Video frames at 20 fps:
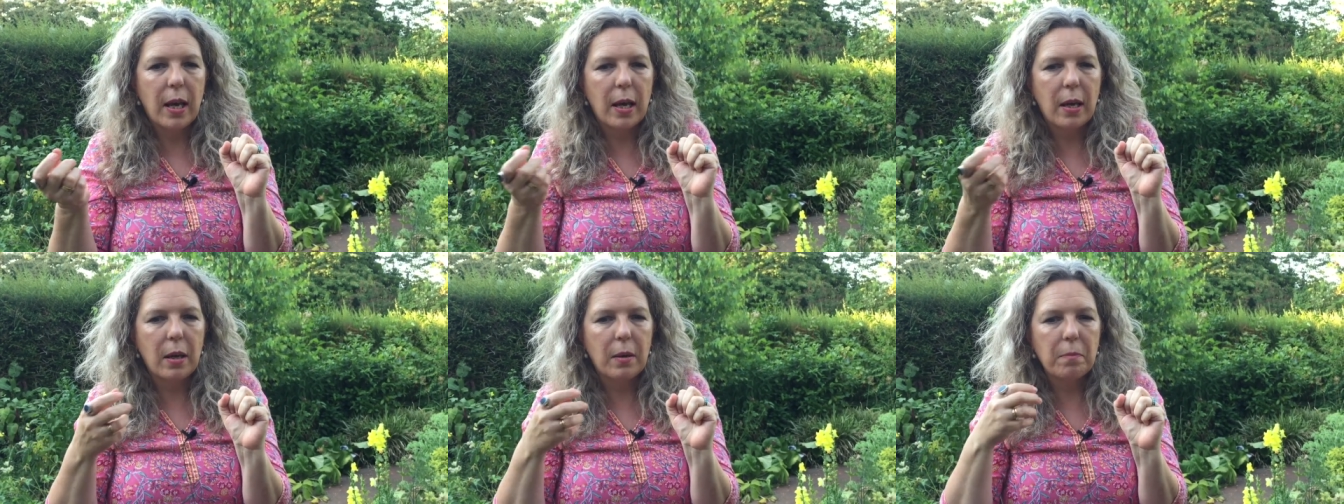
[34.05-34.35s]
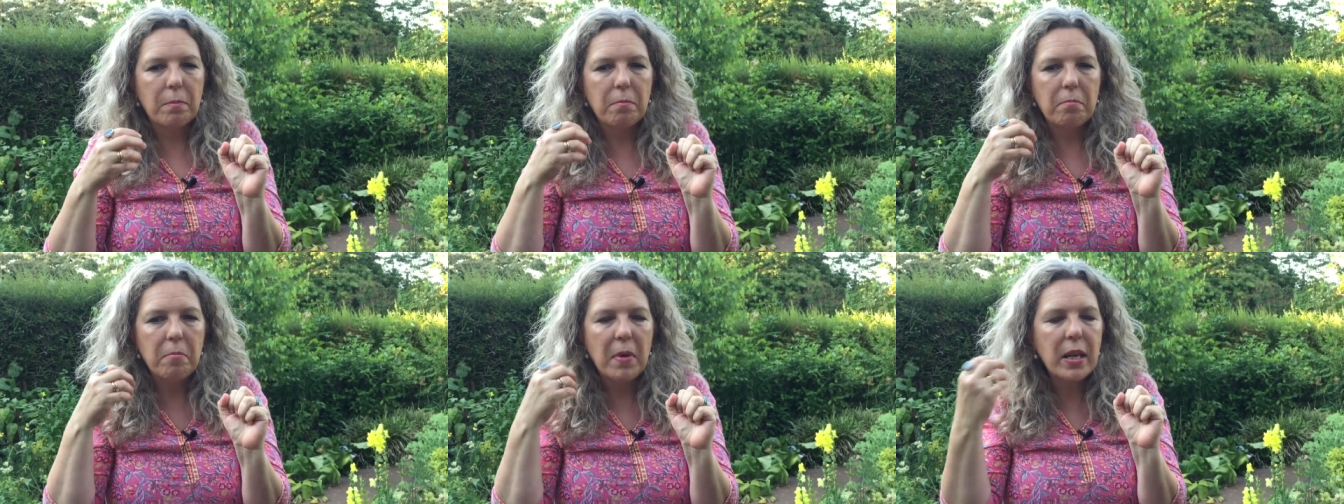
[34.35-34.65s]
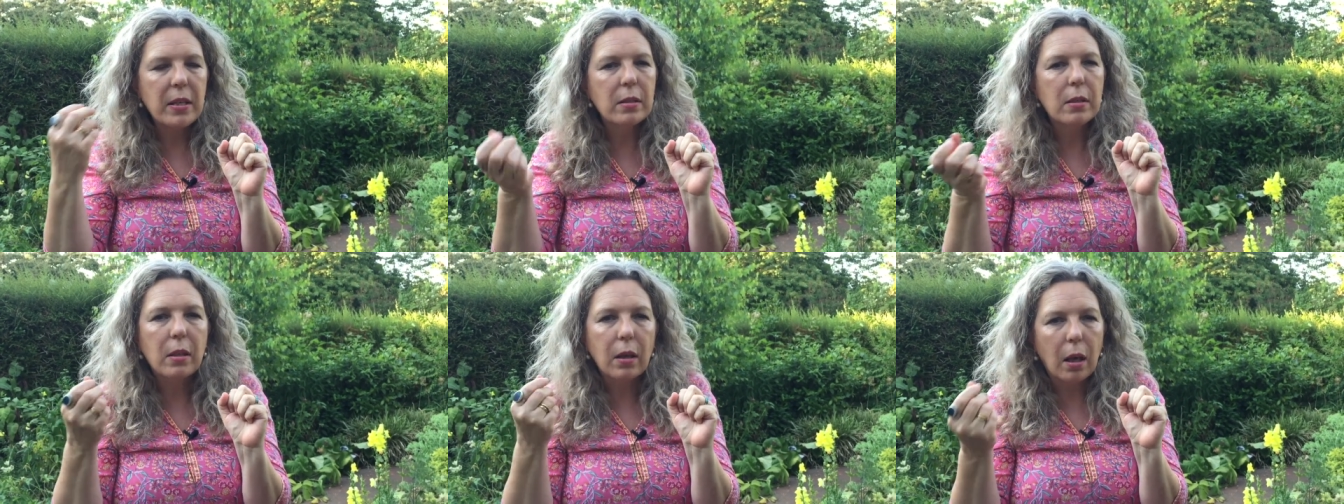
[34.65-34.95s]
um,
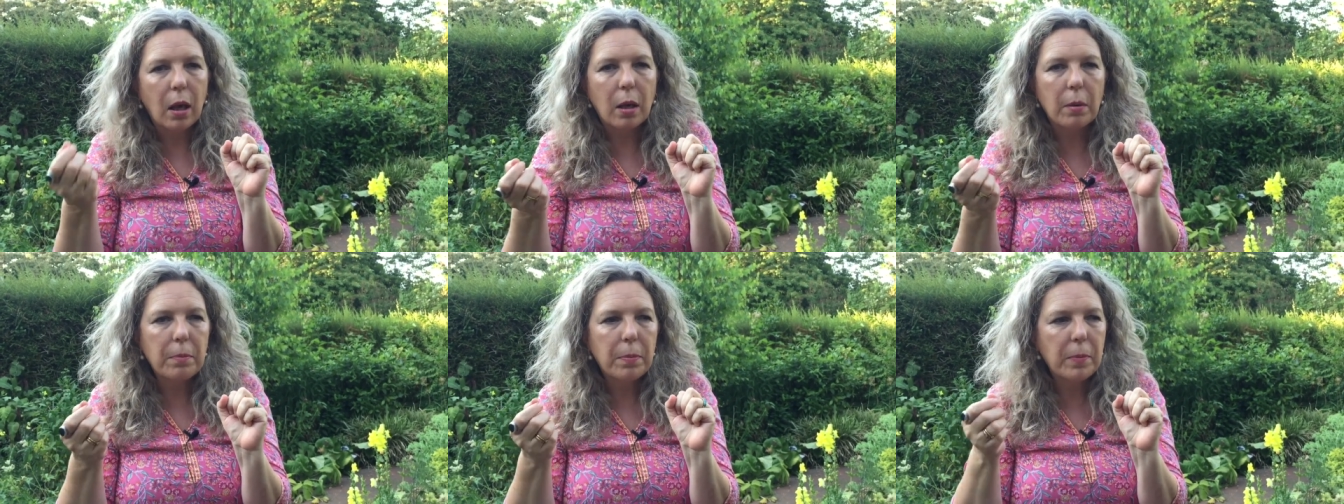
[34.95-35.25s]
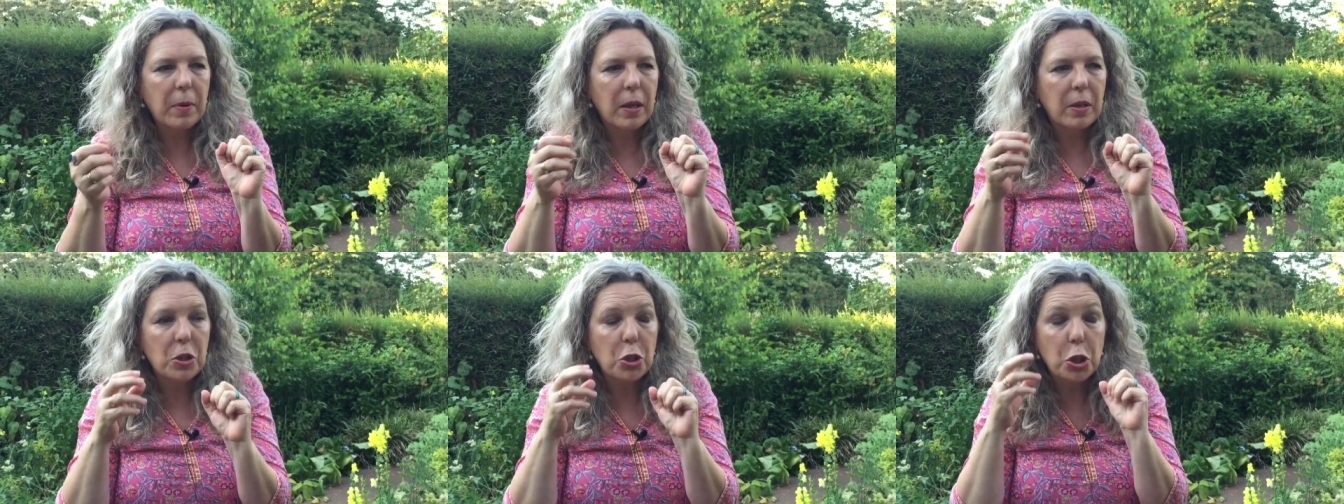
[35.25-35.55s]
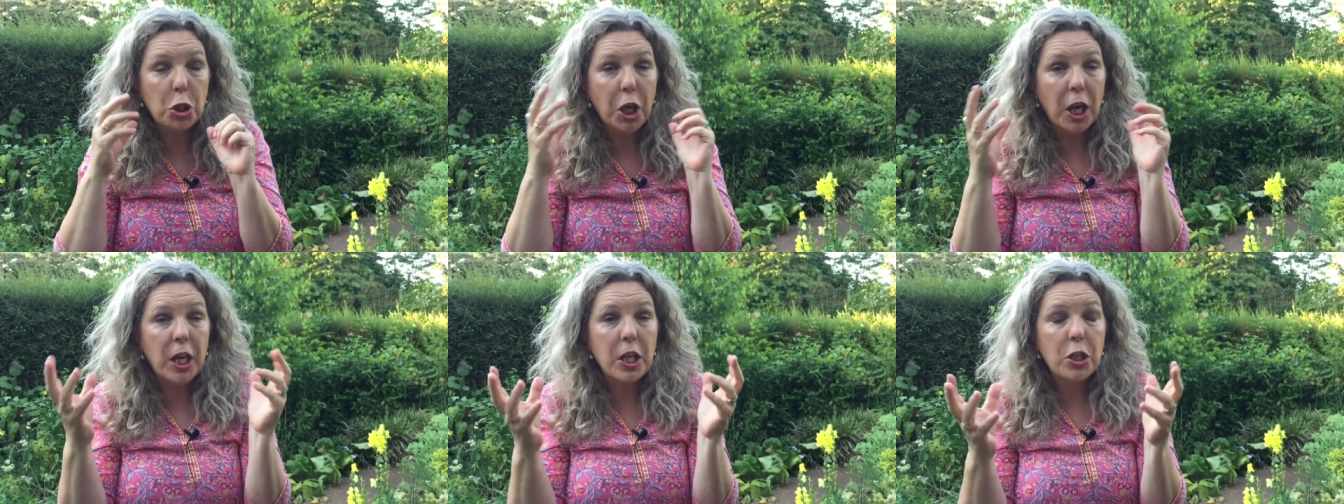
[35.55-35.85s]
messing up and
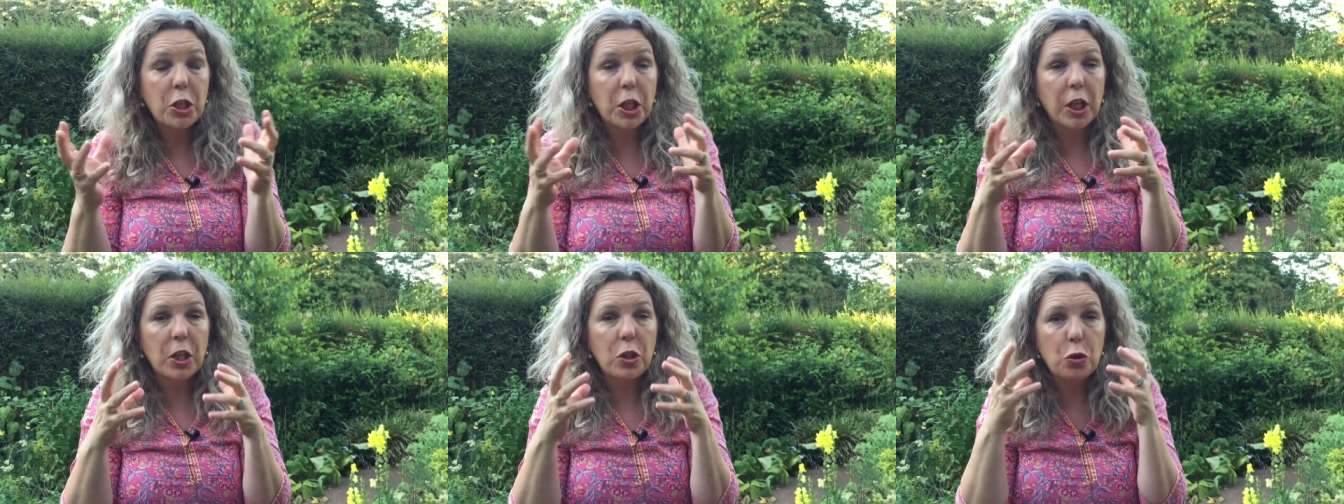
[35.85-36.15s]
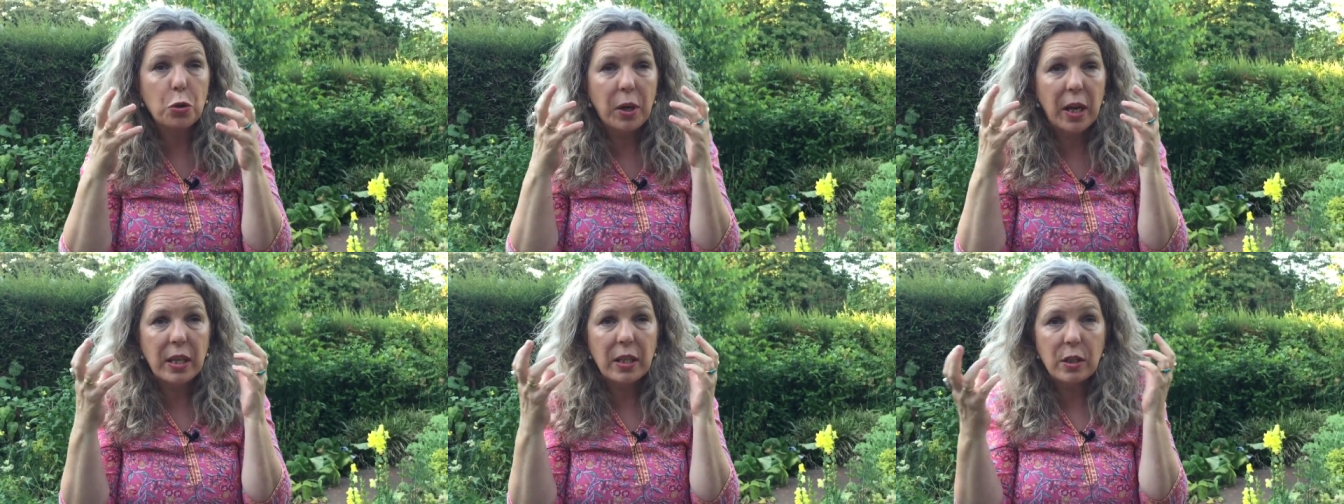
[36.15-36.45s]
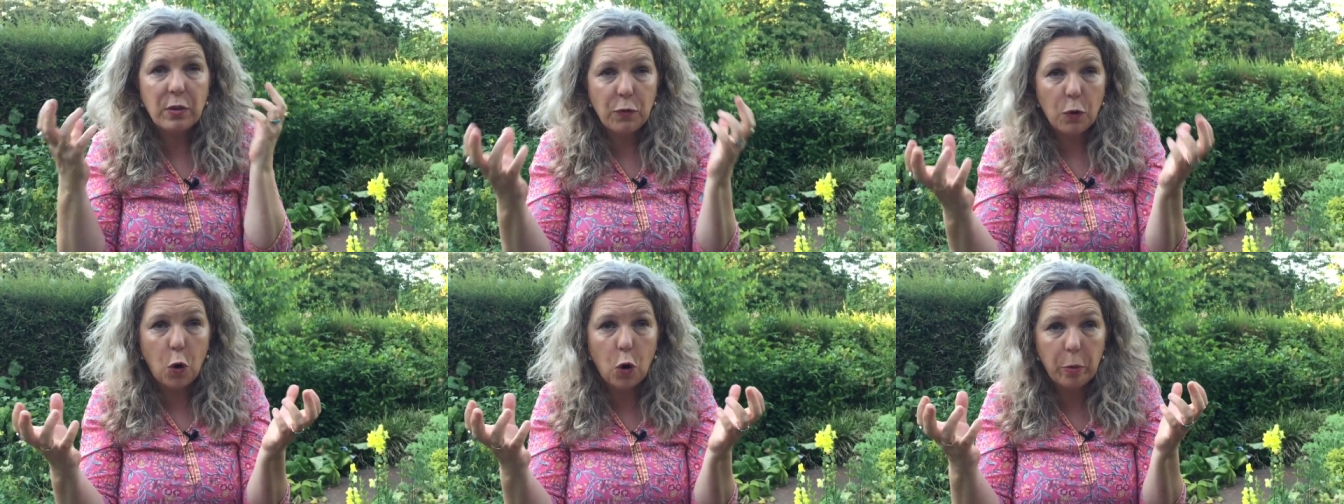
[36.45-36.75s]
changing and
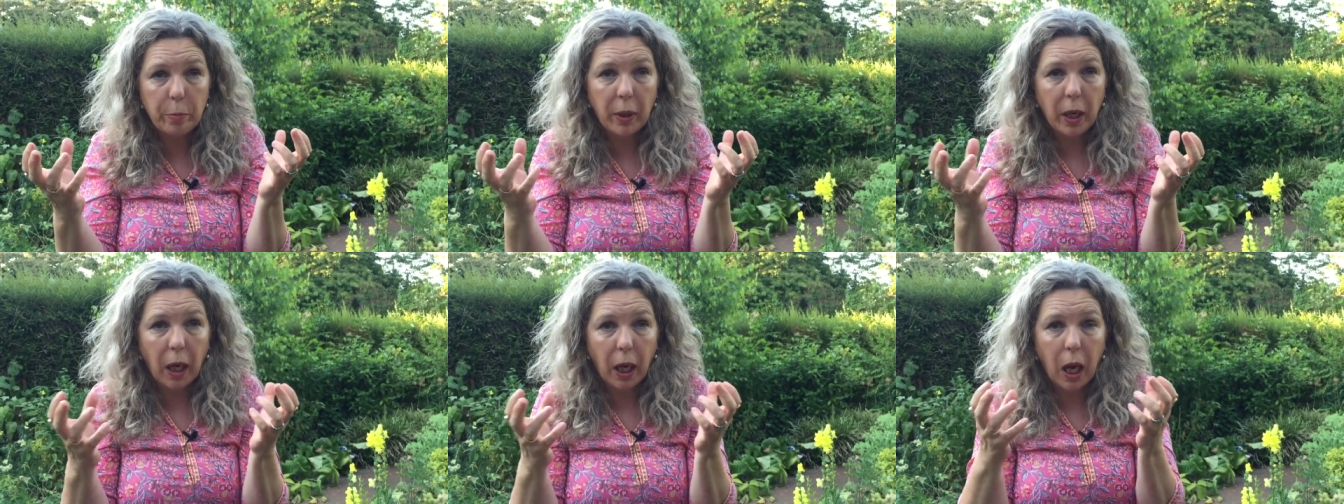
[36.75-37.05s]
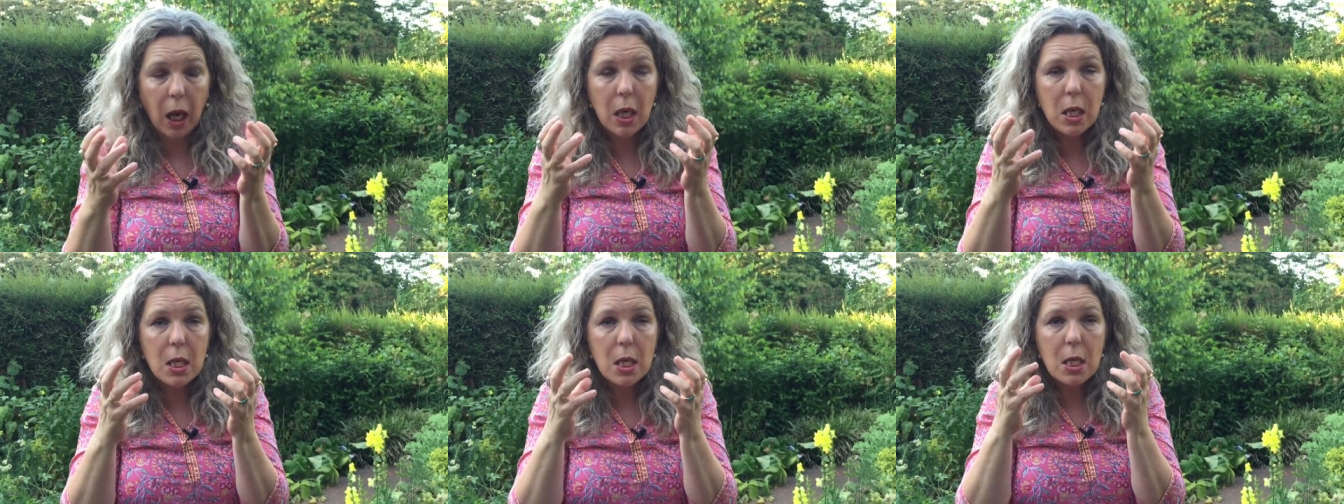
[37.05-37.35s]
transforming